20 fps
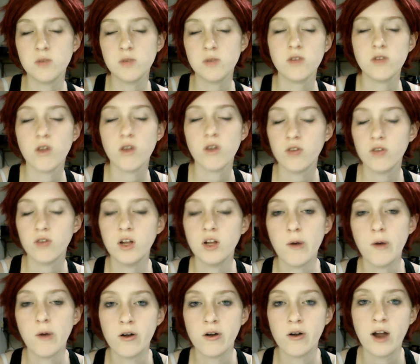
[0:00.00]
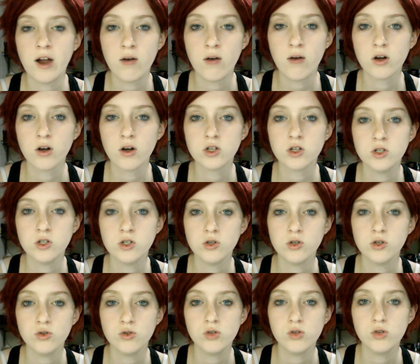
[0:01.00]
roughly about an hour to
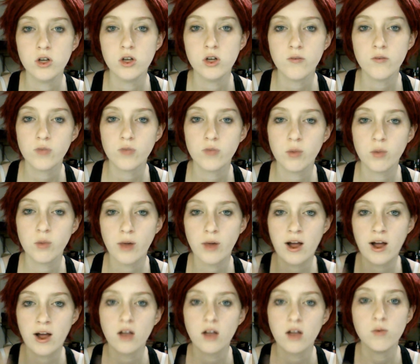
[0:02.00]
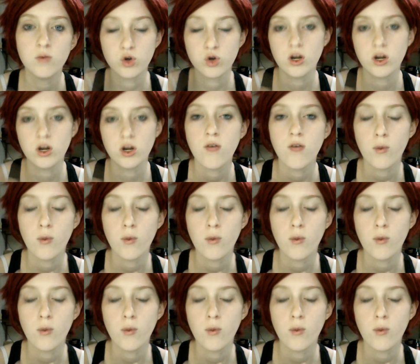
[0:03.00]
do the black, a majority of it by